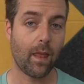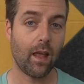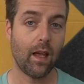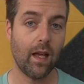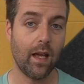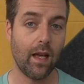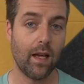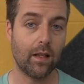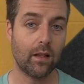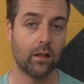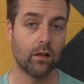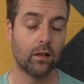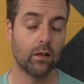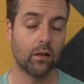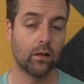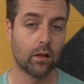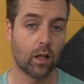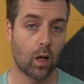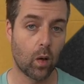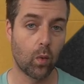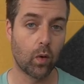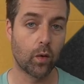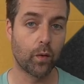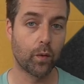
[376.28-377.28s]
at
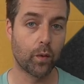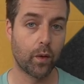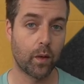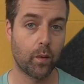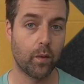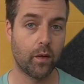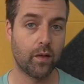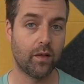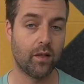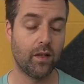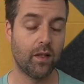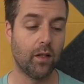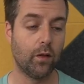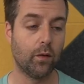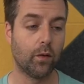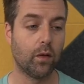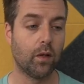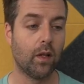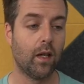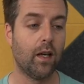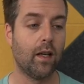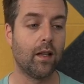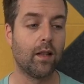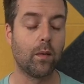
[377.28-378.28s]
lower frequencies.
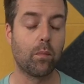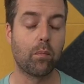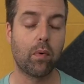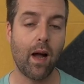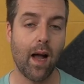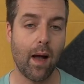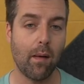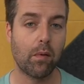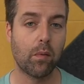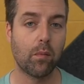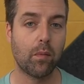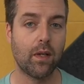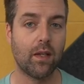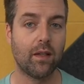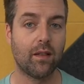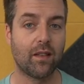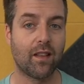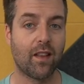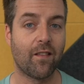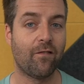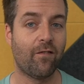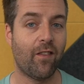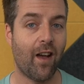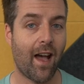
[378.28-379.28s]
The problem is
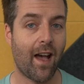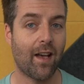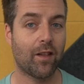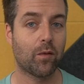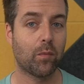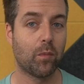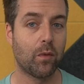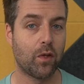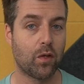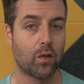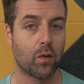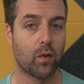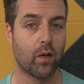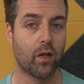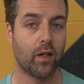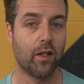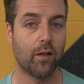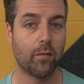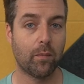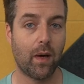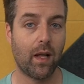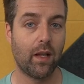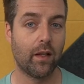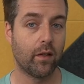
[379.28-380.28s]
the vast majority
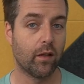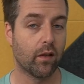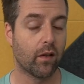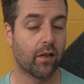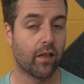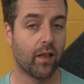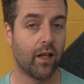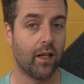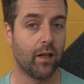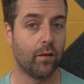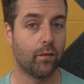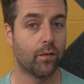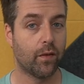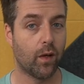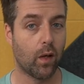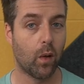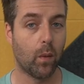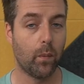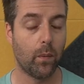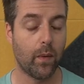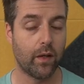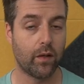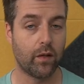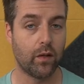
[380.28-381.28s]
of polyurethane
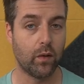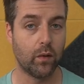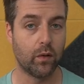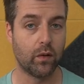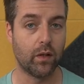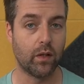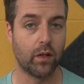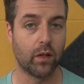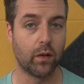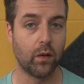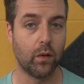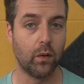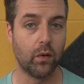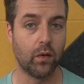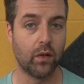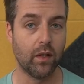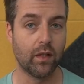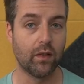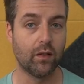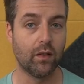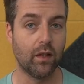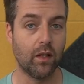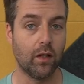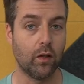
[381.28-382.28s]
foam that's used in
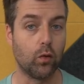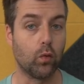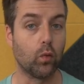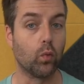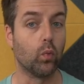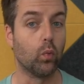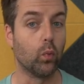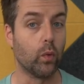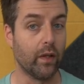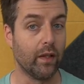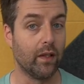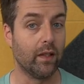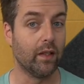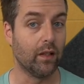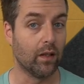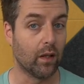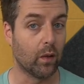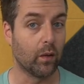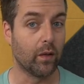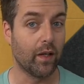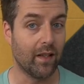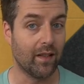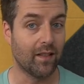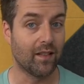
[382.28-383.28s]
acoustics is really
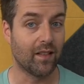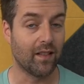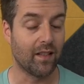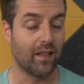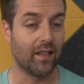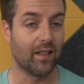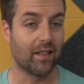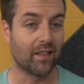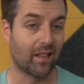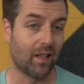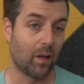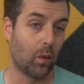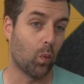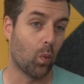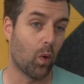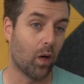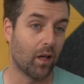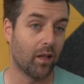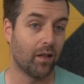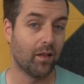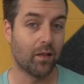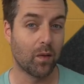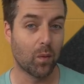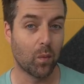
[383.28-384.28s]
low density. It's like
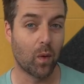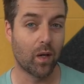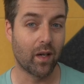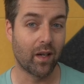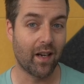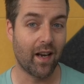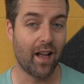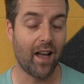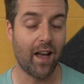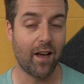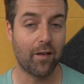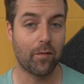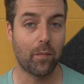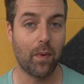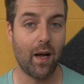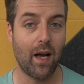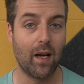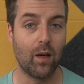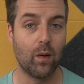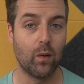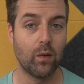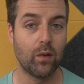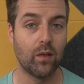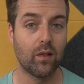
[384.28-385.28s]
1 to 1.5
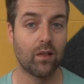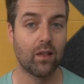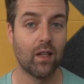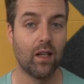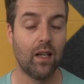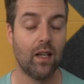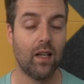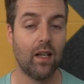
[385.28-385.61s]
pounds.